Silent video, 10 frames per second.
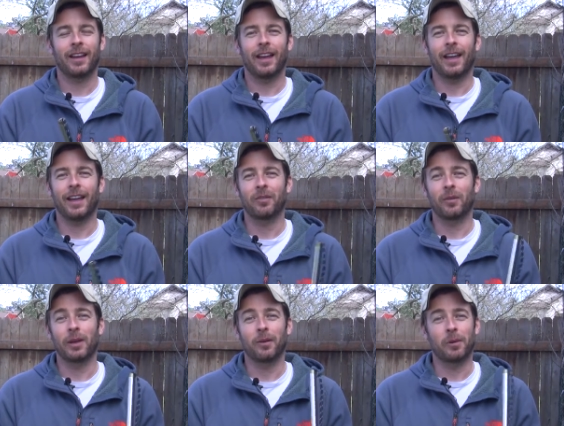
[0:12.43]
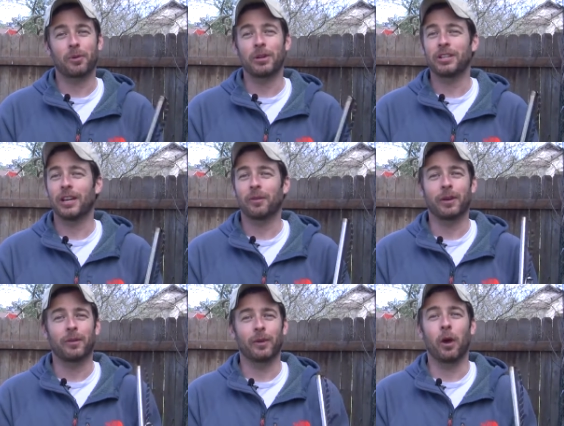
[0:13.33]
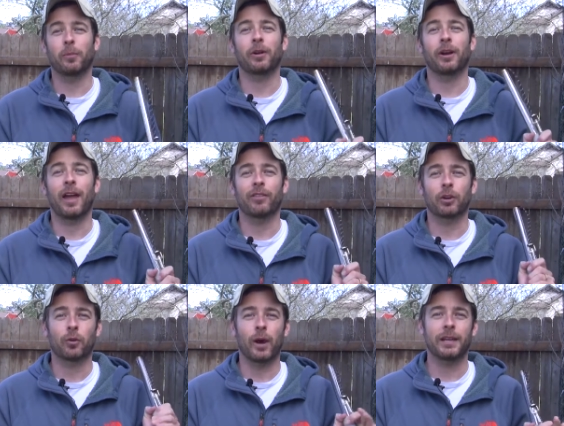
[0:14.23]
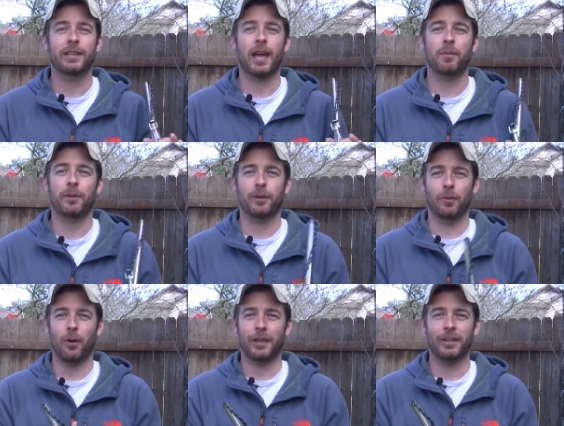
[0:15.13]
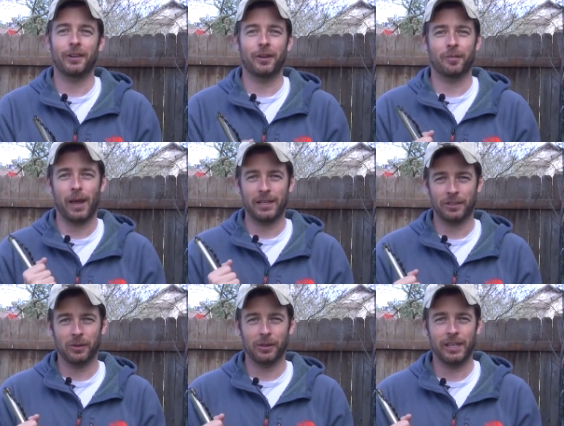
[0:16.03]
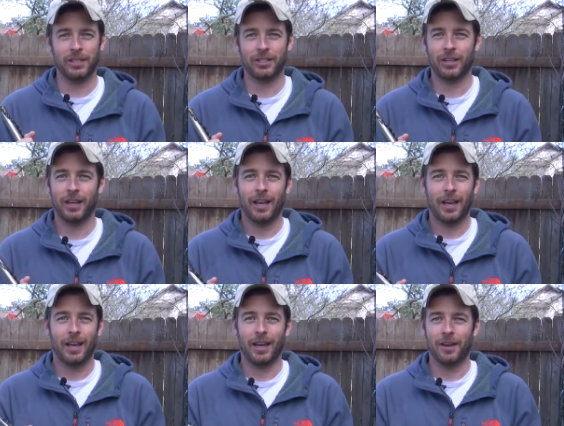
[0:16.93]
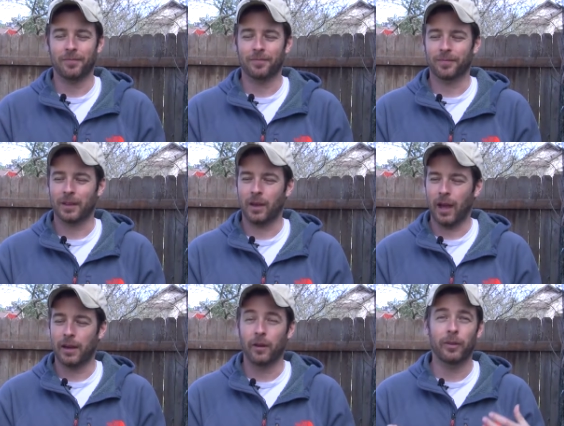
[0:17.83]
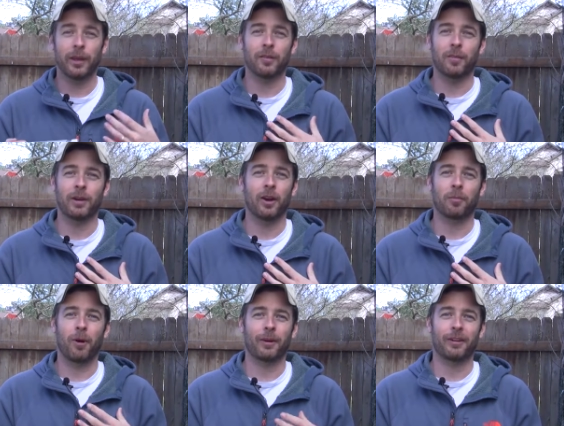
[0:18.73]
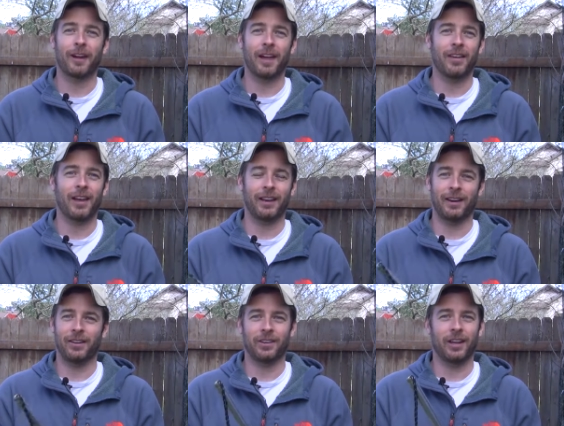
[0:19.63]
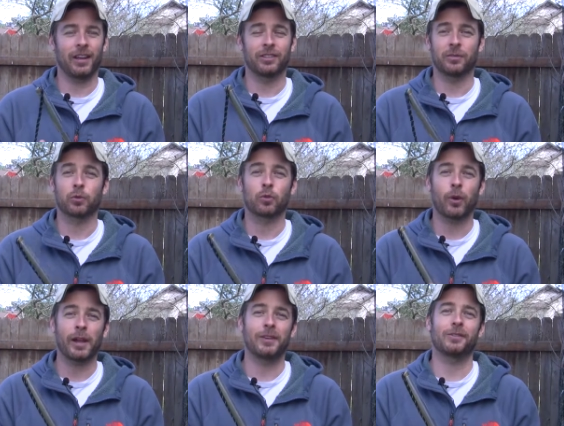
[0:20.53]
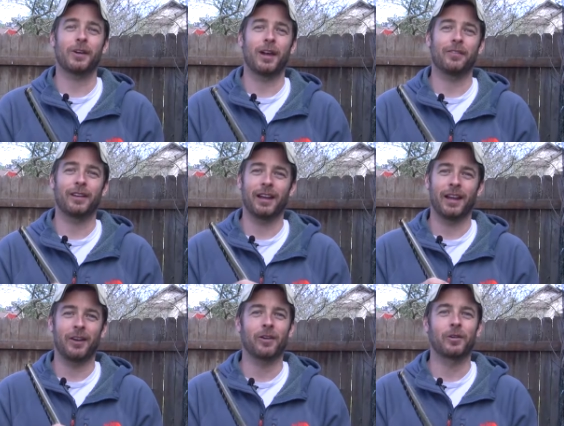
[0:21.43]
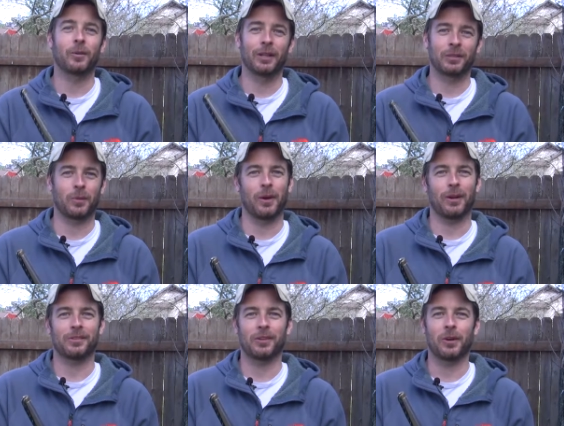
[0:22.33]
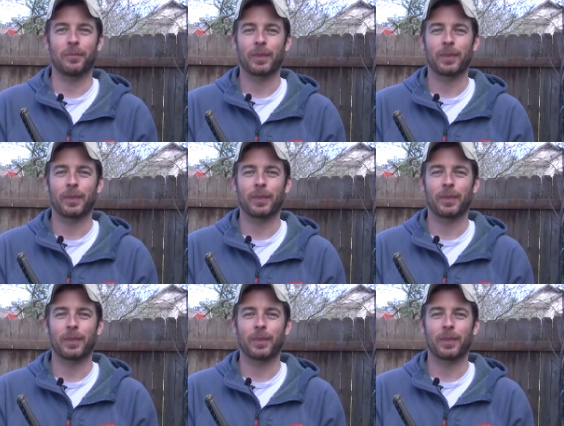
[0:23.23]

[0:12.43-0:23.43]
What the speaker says: and we appreciate it. We hope you're going to have a great time with your Walkie Dog bicycle leash. I know that my dog Parker and I have gotten some great use out of it, and I know you will as well. So